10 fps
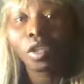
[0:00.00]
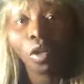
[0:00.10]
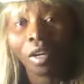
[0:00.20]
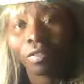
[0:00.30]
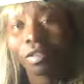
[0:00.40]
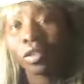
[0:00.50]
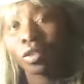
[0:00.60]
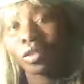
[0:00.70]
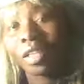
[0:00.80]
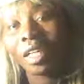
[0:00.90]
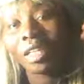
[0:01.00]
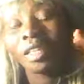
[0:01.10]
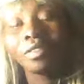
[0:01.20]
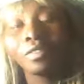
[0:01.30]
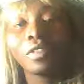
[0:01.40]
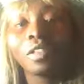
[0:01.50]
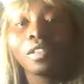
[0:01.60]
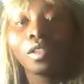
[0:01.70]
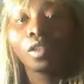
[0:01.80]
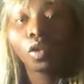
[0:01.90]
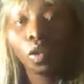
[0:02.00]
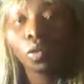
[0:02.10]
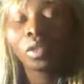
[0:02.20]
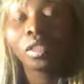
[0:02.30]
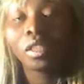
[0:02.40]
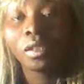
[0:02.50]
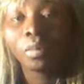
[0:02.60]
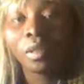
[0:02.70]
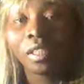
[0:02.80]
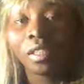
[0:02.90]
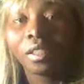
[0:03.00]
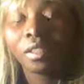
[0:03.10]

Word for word: You have a totally different ghost in the body.